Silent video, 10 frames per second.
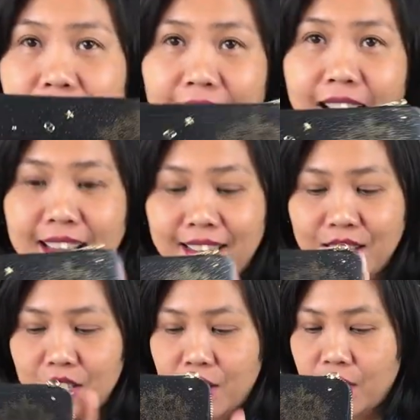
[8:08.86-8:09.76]

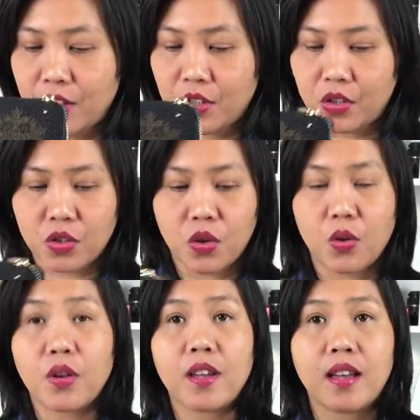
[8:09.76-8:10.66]
nice so
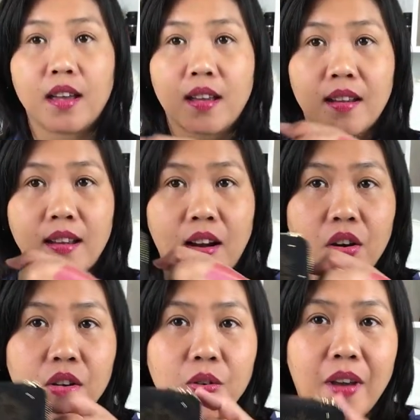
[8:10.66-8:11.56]
there
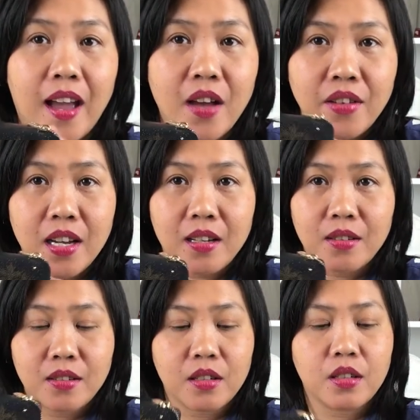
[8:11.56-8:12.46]
you have it
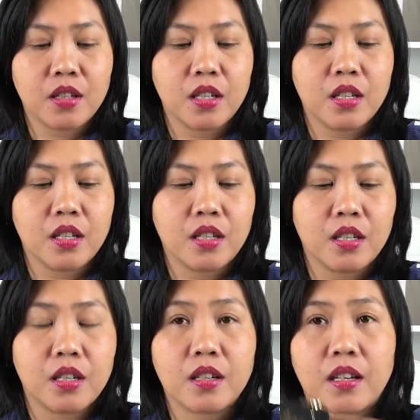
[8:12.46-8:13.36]

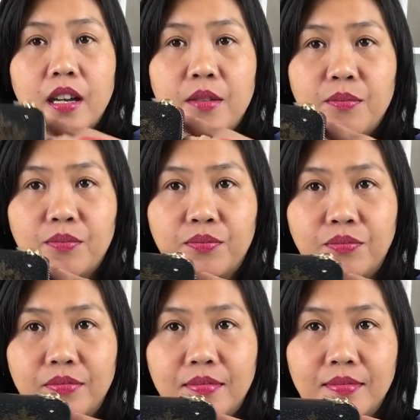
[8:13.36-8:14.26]
okay
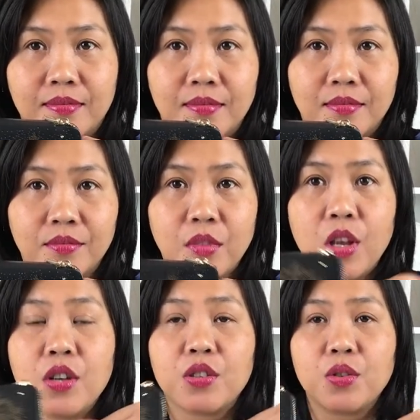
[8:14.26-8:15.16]

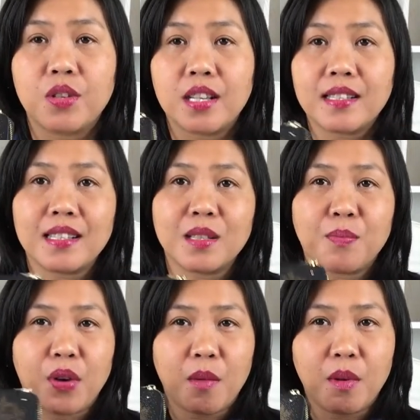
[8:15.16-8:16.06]
so this is
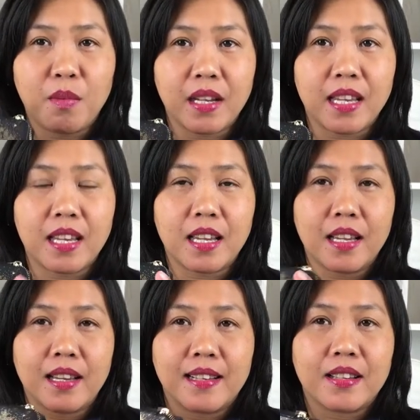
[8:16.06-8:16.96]
probably
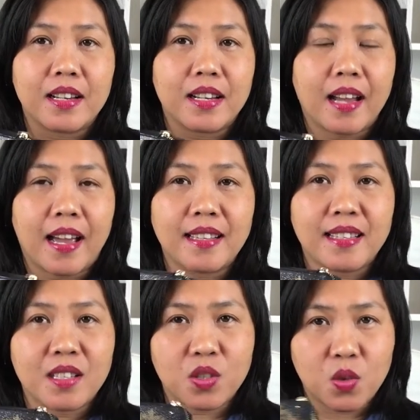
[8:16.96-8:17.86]
the
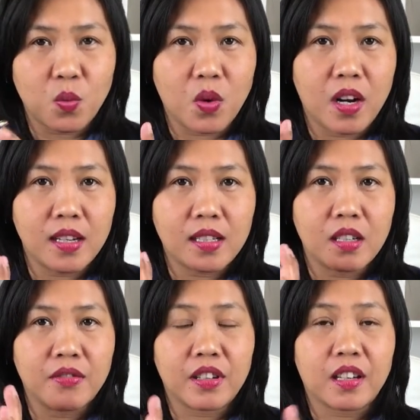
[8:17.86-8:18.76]
nicest one
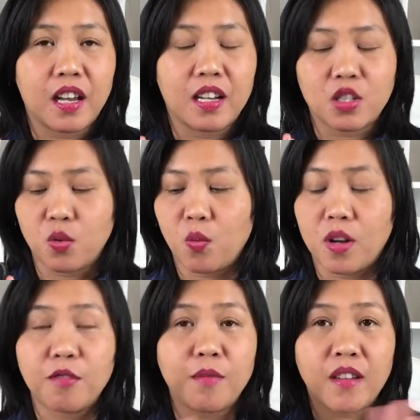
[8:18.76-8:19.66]
of a clutch
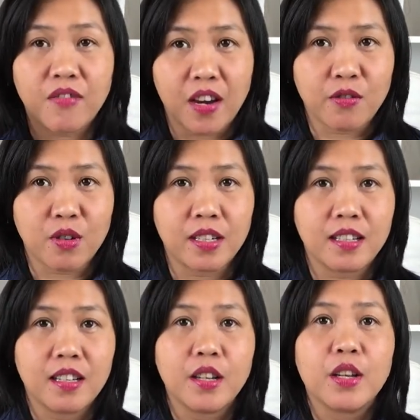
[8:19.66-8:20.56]
one of my favorite
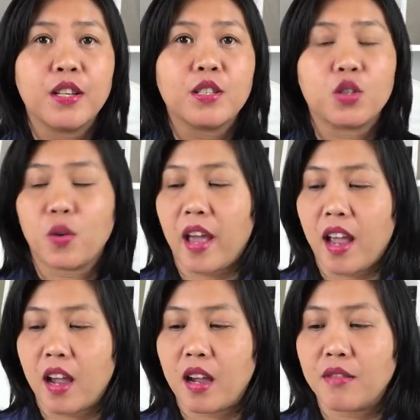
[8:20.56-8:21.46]
to
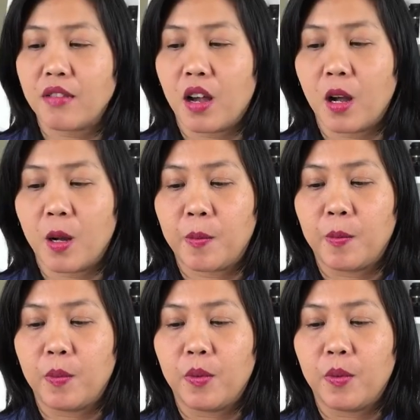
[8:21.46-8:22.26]
have um,